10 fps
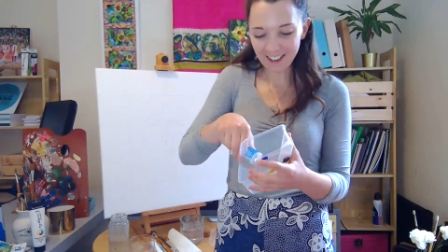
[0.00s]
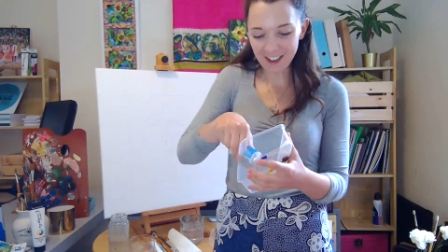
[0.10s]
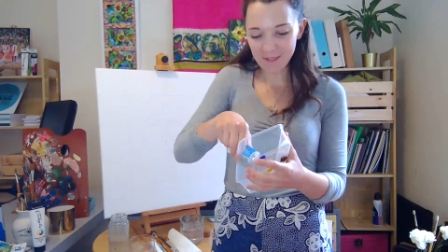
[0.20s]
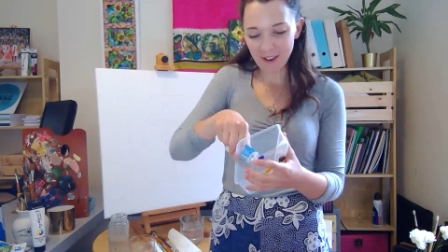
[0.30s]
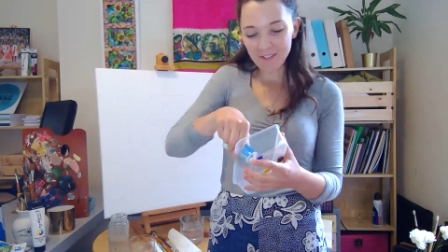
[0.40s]

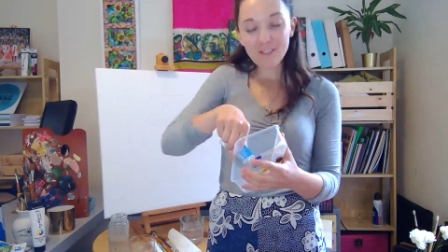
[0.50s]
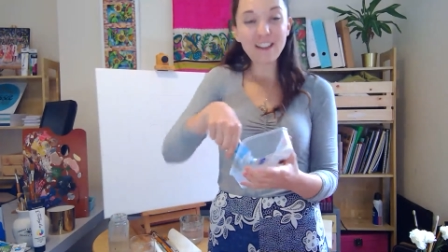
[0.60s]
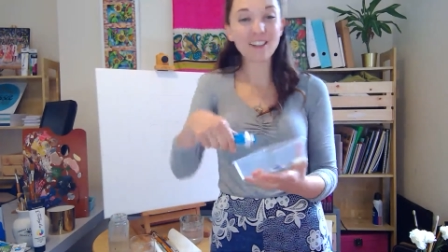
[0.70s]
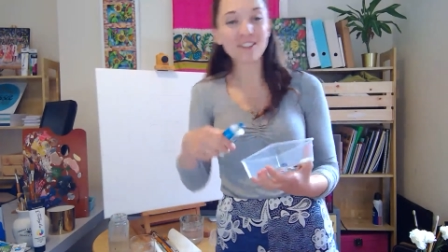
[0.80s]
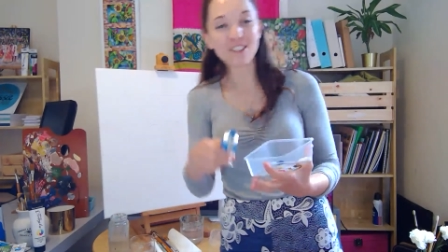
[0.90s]
I've not
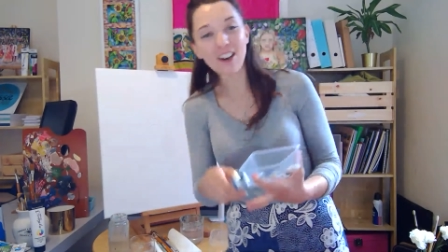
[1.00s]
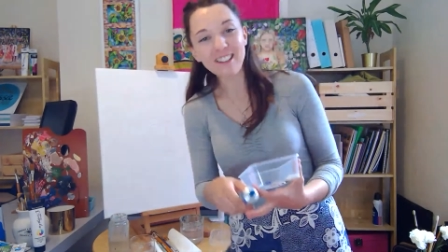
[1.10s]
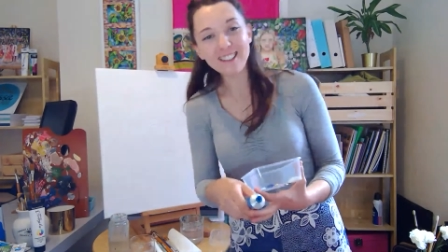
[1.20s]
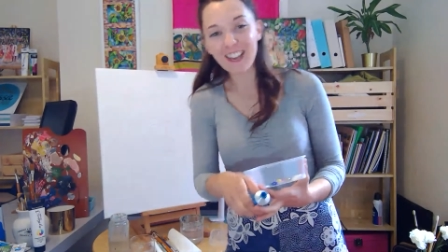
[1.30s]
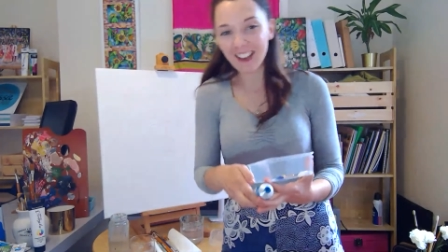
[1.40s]
really got
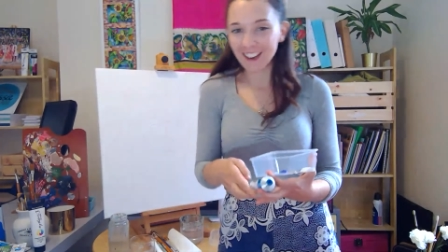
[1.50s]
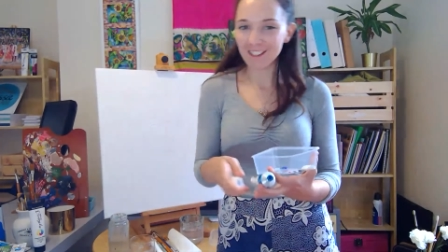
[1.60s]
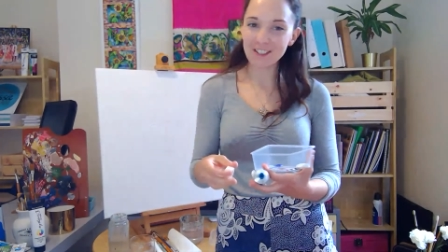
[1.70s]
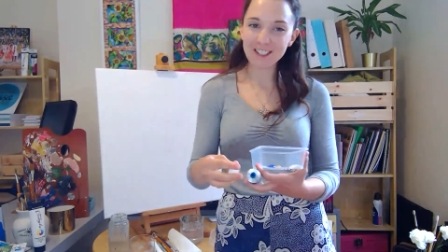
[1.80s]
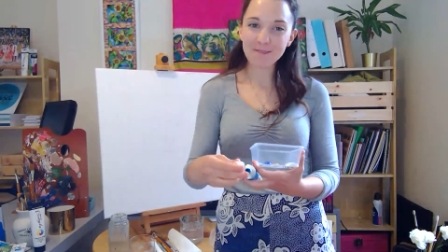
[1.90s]
started yet.
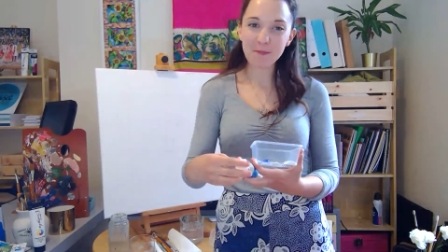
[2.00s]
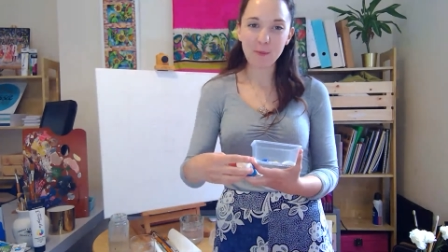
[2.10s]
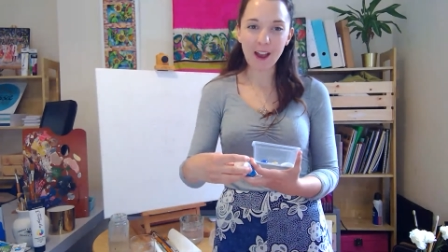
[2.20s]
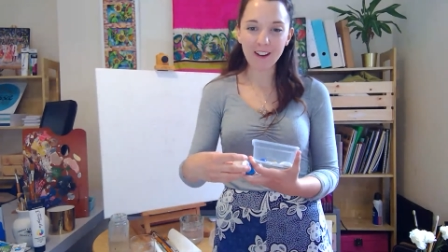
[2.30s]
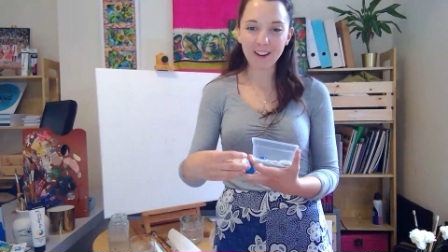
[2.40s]
I'm just
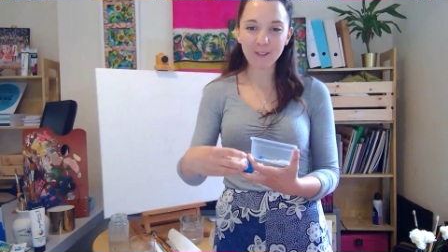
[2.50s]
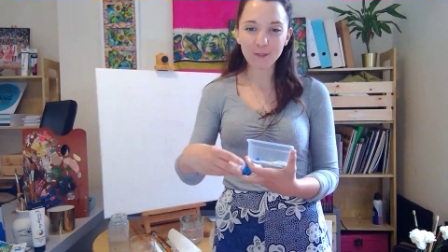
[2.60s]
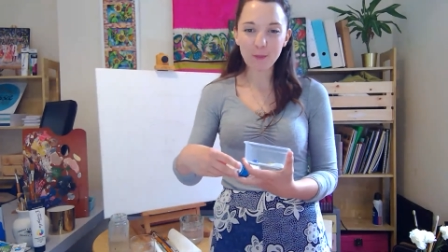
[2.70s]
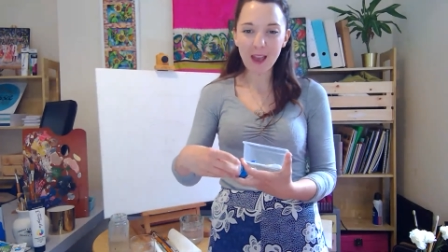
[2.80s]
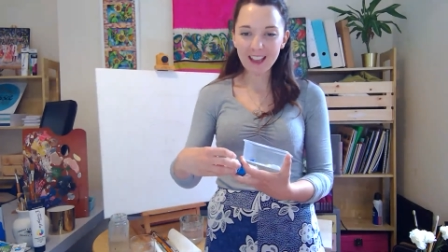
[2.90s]
preparing
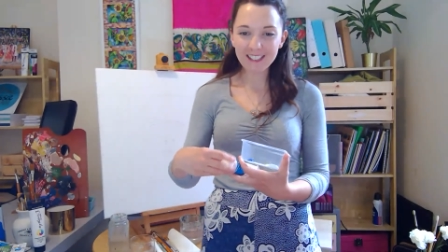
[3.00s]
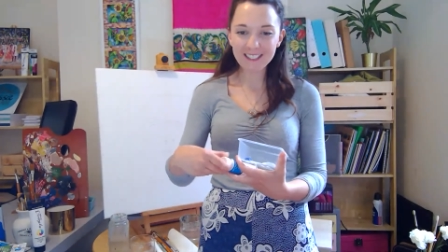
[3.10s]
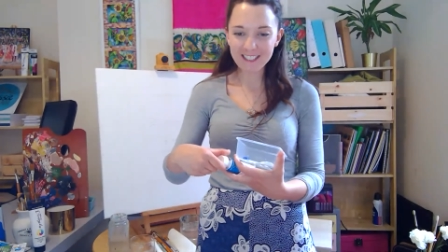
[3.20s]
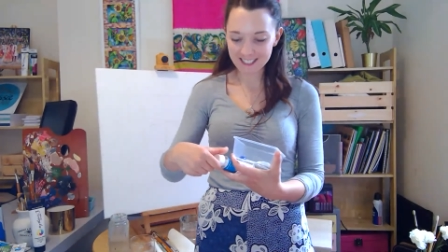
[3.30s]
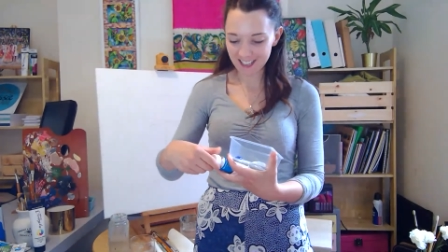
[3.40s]
all the
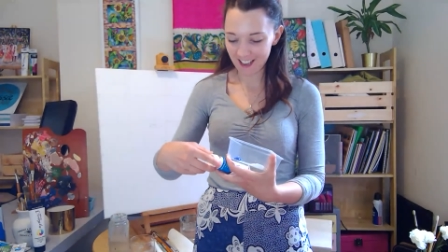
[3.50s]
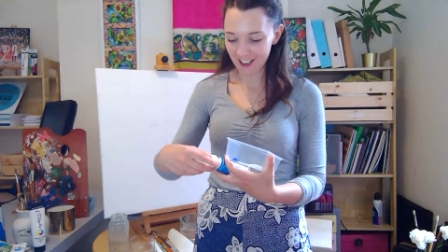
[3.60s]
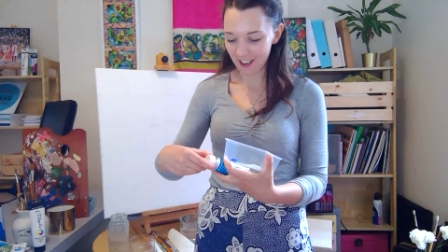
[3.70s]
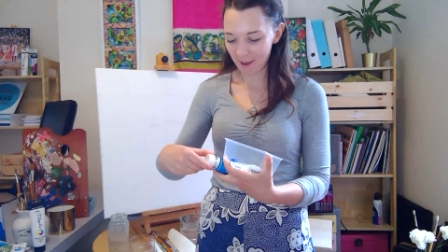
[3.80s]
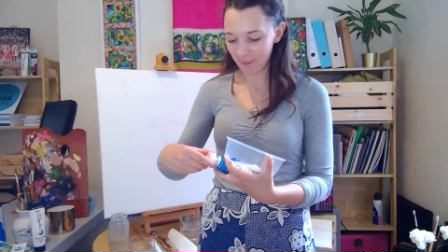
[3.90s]
paints
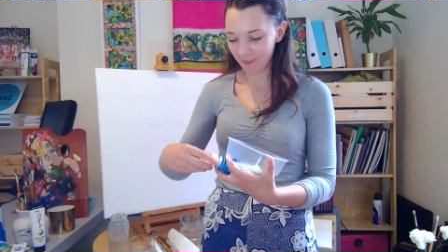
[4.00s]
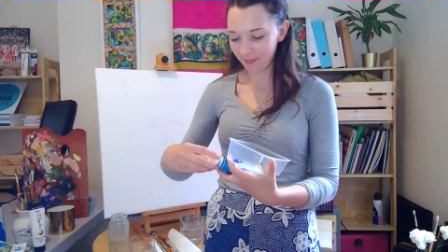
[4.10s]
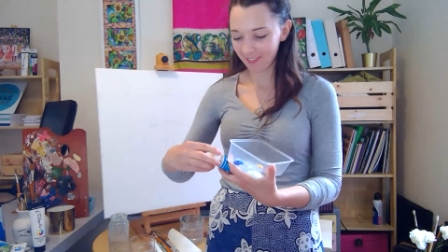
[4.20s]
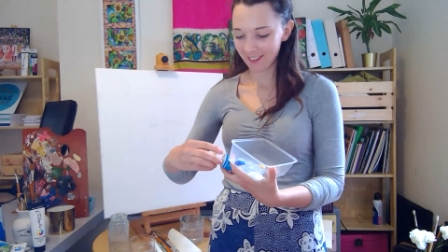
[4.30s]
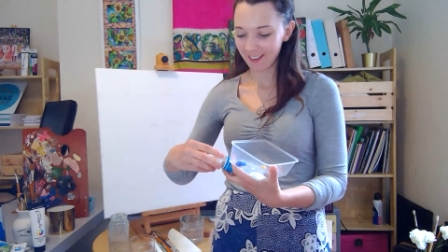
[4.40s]

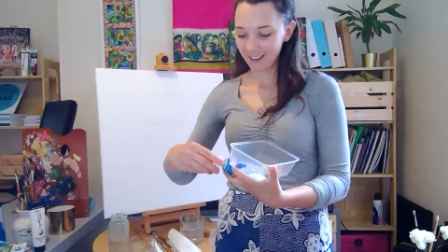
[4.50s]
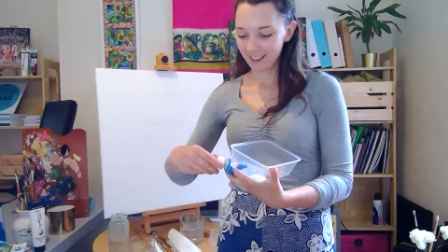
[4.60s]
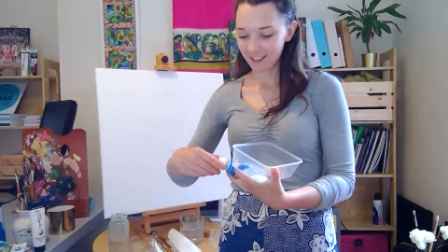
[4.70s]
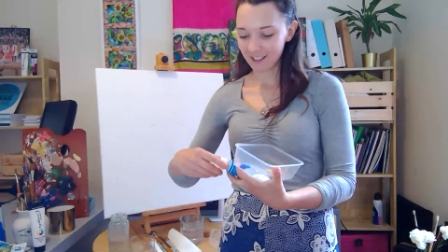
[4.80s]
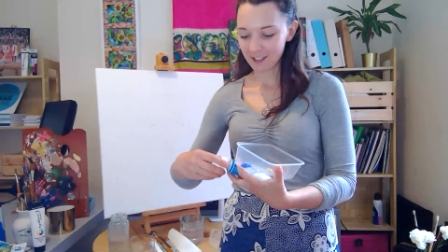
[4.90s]

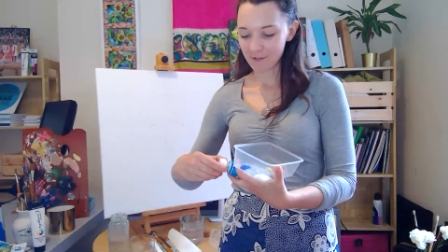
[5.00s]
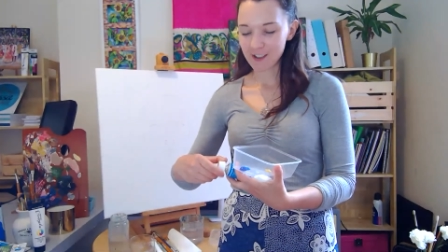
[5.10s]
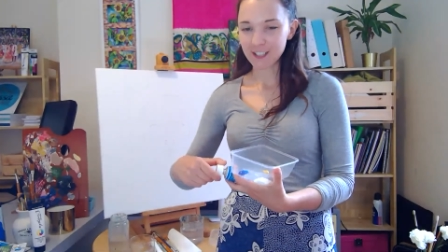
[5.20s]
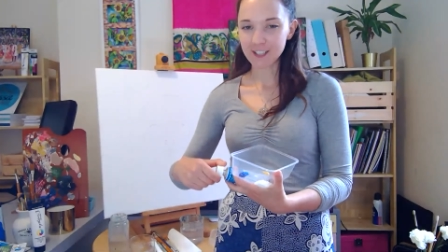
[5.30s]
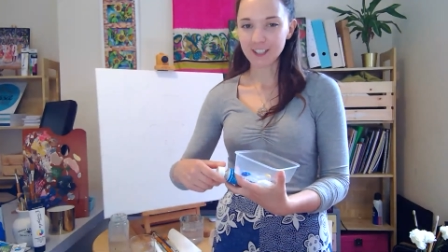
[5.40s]
because I
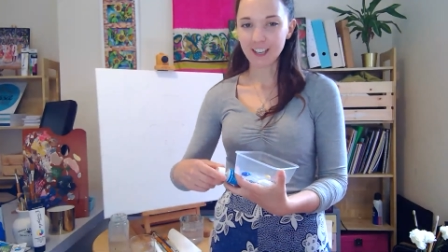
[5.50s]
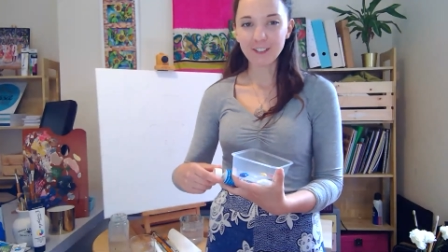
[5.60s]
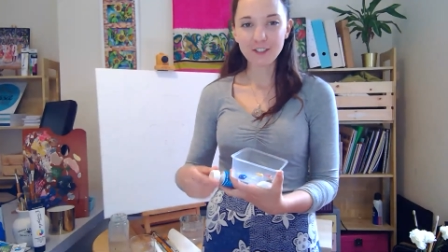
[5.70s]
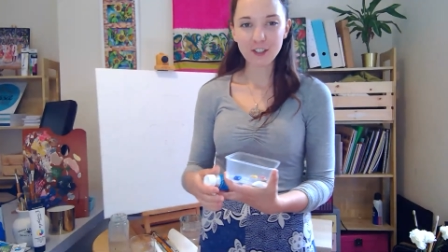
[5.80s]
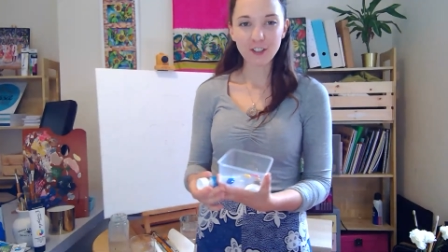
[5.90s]
wanted to kind of
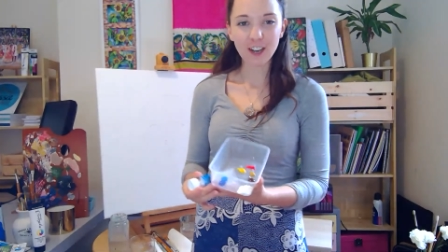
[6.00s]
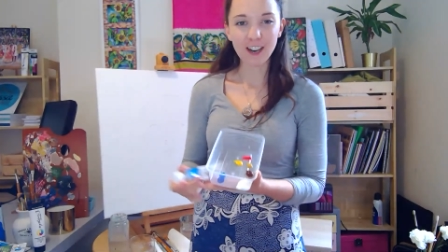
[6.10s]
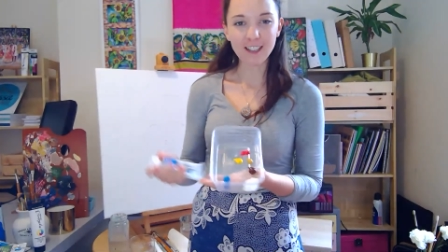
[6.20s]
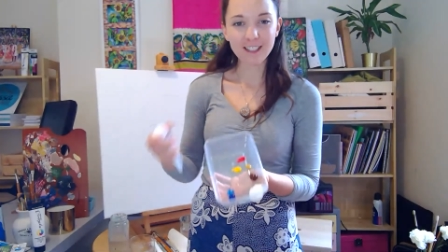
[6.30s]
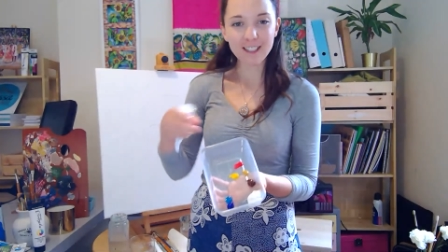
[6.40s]
show you
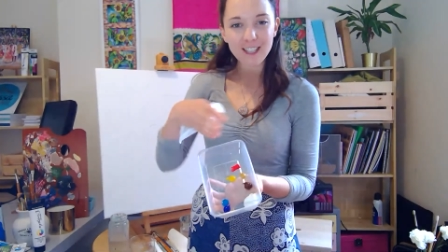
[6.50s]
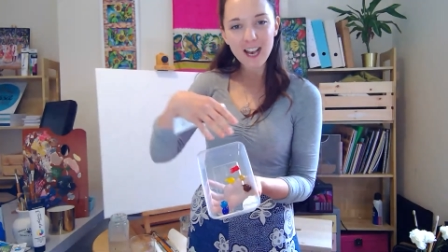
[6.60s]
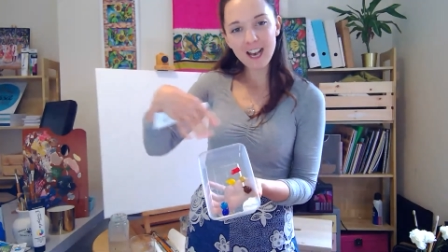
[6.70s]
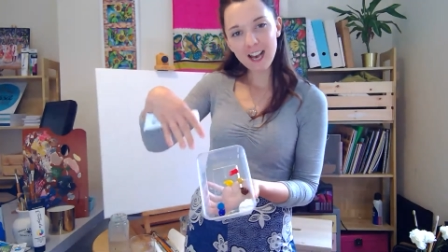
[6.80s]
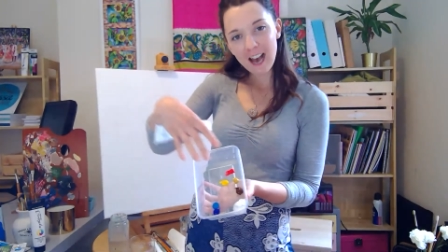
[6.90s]
guys
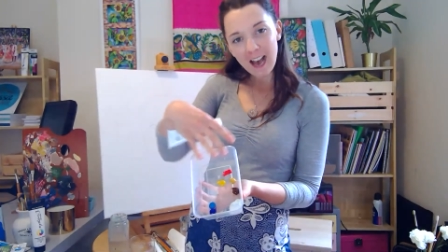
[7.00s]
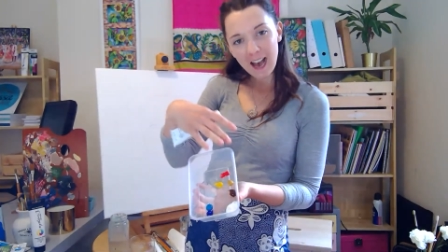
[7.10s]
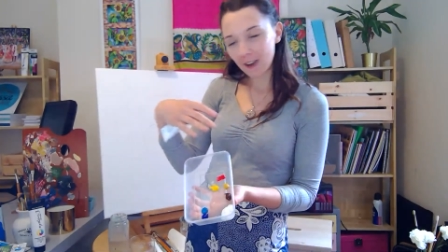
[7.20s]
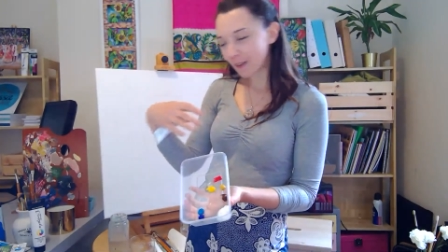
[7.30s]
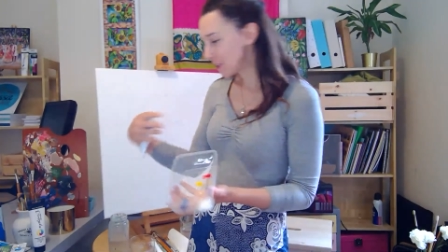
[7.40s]

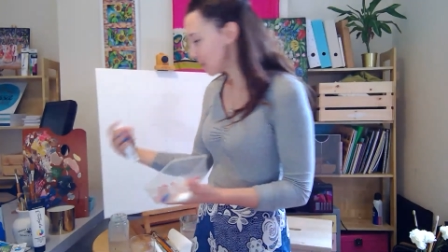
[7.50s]
how I do